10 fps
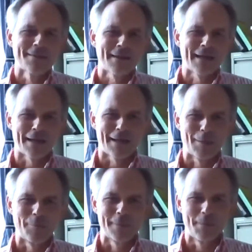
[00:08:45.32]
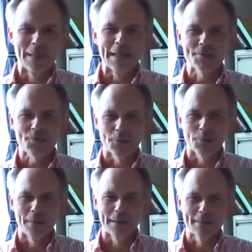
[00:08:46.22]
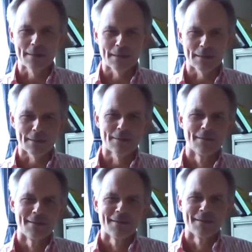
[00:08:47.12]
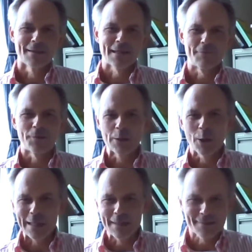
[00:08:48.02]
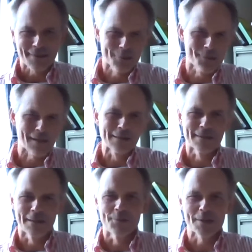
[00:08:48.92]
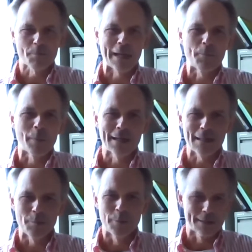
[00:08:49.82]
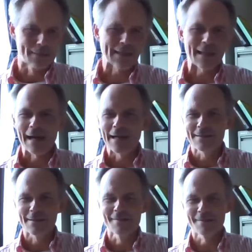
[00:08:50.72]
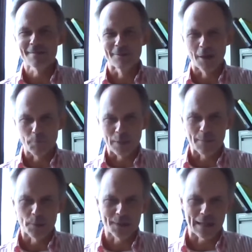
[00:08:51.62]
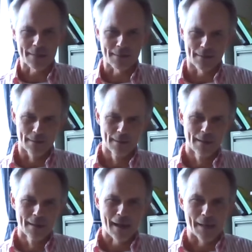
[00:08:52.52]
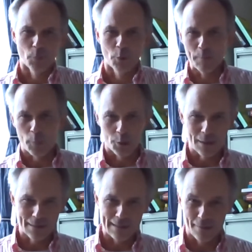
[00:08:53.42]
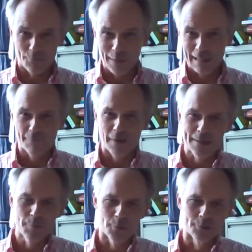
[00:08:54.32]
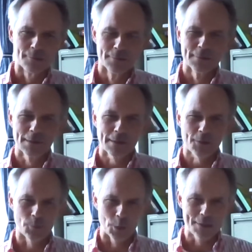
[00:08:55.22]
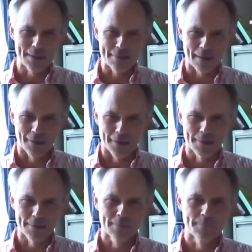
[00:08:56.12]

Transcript: um, the big issue that uh, if you go in as a consultant and you just make money, but the client is not being protected, and more importantly, the really vulnerable communities are not